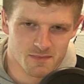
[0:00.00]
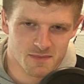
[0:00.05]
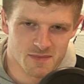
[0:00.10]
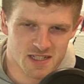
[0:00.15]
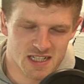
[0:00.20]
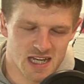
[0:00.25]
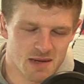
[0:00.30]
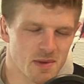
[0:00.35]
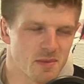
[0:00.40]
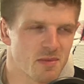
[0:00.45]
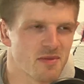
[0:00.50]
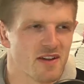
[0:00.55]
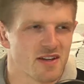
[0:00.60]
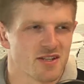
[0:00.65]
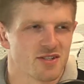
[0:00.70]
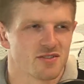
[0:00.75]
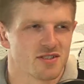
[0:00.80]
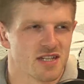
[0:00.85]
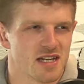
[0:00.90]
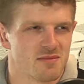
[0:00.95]

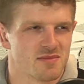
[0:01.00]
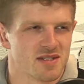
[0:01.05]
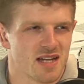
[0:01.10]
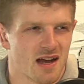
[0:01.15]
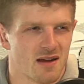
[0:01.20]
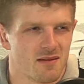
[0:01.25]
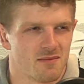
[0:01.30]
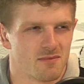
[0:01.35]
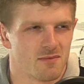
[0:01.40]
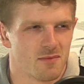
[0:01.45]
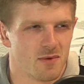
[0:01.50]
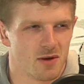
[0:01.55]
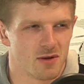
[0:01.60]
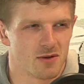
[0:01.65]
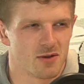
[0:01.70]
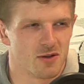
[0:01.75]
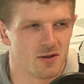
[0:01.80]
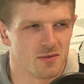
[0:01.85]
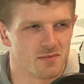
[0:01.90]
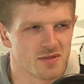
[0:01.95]
Semi-professional teams at World
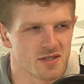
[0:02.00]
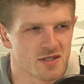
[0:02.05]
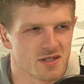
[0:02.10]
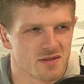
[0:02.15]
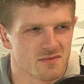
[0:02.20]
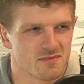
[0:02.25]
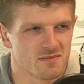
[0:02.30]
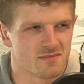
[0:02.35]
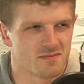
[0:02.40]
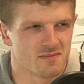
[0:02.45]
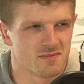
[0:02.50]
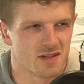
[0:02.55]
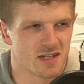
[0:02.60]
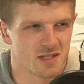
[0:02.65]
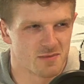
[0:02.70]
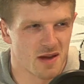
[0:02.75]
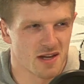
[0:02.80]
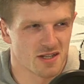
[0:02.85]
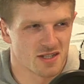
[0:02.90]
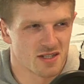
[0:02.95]
Cups,
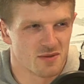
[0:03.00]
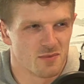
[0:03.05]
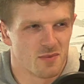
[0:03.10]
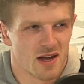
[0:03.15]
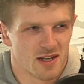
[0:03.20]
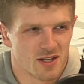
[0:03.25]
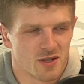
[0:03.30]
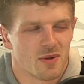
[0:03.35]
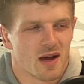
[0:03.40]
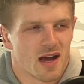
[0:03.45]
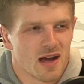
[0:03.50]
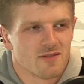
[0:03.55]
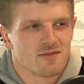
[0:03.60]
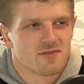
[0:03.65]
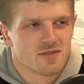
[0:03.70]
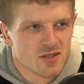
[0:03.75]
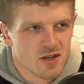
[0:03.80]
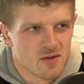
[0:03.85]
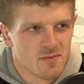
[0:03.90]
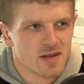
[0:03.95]
especially when you have
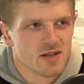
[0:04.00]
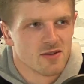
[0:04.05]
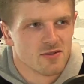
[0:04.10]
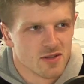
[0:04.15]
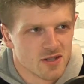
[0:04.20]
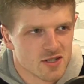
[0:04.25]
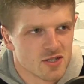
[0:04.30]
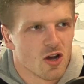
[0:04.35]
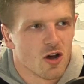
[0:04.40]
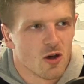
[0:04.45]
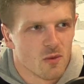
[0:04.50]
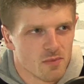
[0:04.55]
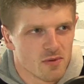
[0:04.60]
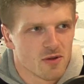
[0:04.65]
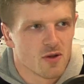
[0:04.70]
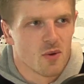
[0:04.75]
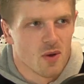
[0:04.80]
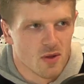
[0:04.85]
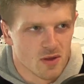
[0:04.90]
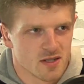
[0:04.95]
so many other top
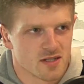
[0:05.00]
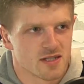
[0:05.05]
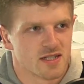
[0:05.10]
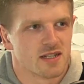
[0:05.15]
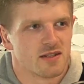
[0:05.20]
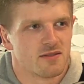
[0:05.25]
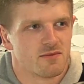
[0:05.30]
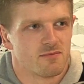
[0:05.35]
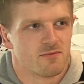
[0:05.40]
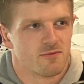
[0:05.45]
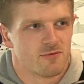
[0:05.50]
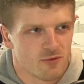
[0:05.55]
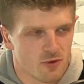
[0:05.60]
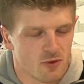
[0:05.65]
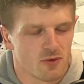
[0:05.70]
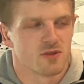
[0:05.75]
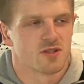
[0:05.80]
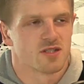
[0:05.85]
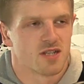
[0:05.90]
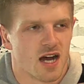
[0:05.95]
quality
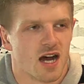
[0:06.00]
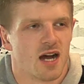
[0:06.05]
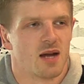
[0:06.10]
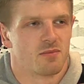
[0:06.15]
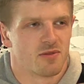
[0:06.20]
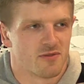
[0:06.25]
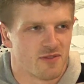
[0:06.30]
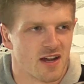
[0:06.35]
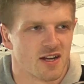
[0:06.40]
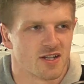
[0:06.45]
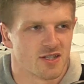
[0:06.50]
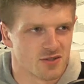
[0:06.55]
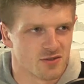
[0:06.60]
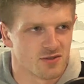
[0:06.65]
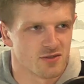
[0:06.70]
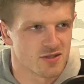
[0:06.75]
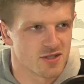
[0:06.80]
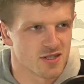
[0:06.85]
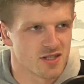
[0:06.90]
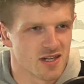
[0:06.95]
full-time
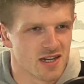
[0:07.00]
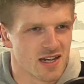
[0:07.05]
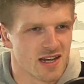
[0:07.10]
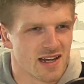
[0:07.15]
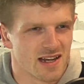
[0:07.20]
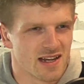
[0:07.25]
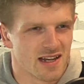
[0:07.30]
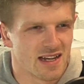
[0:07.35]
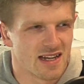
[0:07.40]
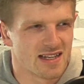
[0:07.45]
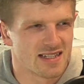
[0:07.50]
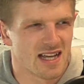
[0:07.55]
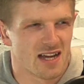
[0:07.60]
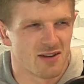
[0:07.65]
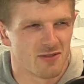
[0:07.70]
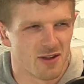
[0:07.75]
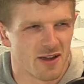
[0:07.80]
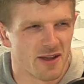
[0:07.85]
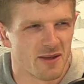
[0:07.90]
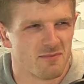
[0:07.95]
professionals. Yeah. Is that
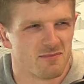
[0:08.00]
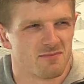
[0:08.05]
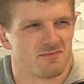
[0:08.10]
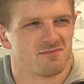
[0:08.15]
right?